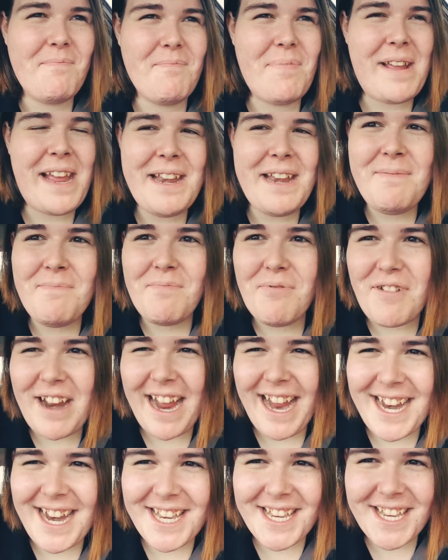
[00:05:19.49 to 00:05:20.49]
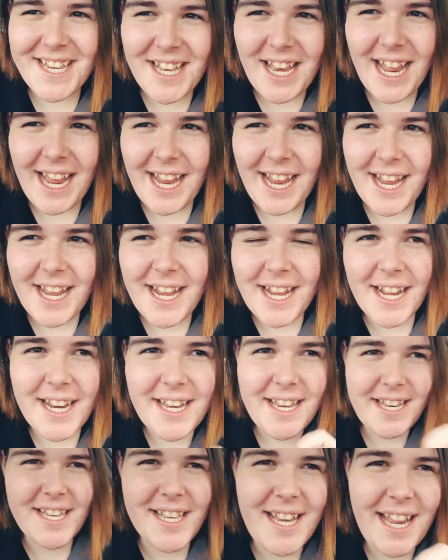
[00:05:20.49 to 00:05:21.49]
pinpricked,
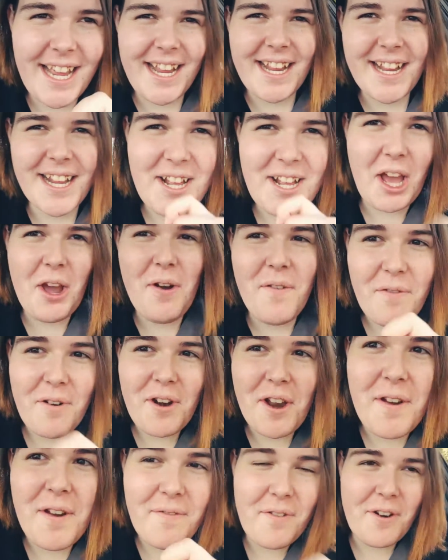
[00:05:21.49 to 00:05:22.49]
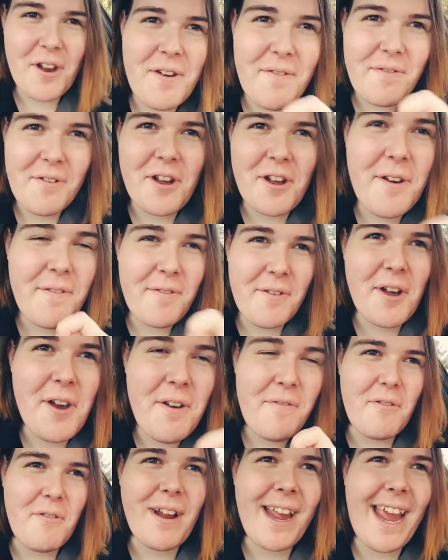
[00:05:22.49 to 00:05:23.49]
like like over and over and over and over and
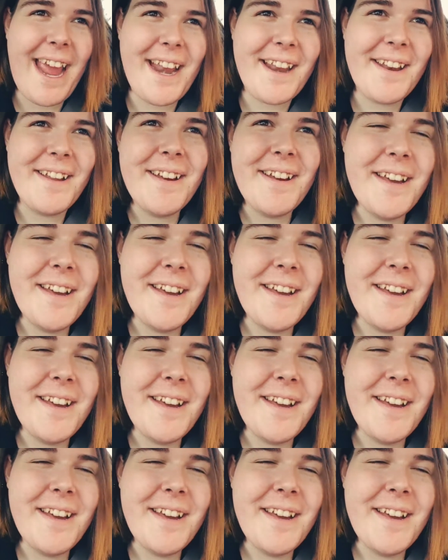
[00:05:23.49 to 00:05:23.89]
over again.